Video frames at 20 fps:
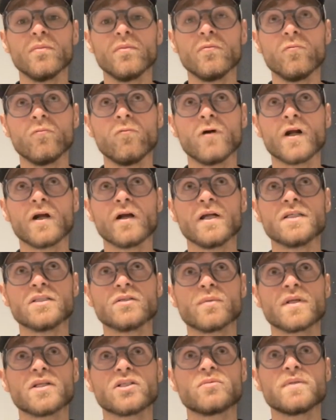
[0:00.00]
Whereas
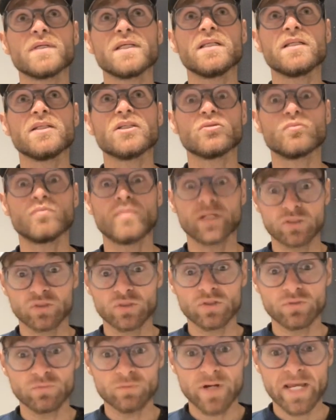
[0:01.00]
the Metaspeed,
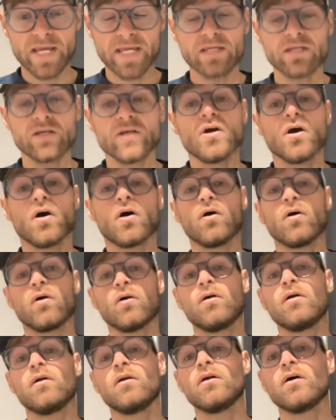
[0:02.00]
especially the Ray,
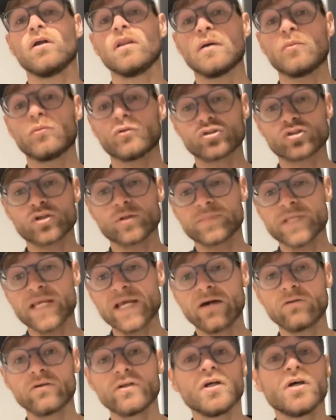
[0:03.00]
are a lot more stripped
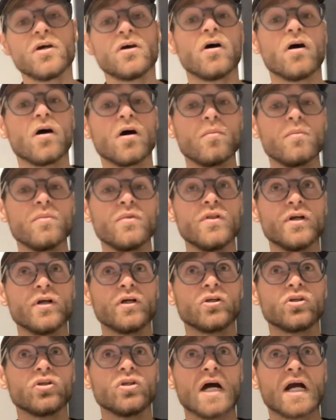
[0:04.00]
down.
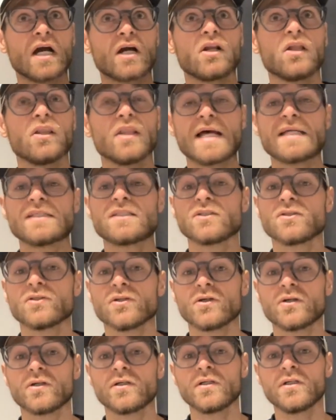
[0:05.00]
They're not going to last as
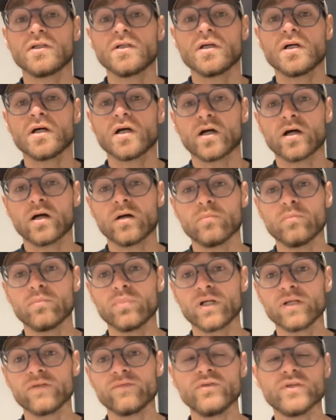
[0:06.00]
long,
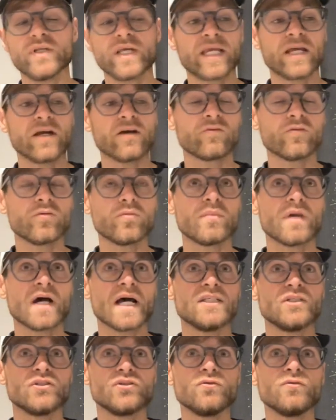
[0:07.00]
but if you take care of them,
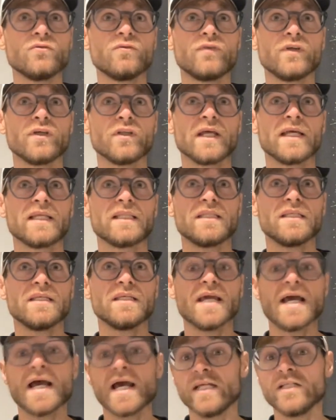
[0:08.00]
I do feel like
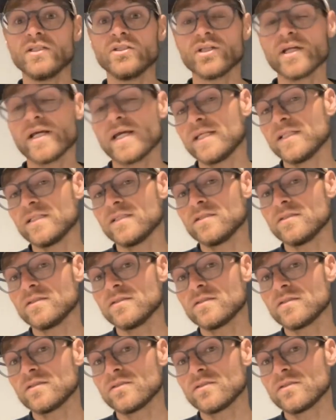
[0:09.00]
the Edge and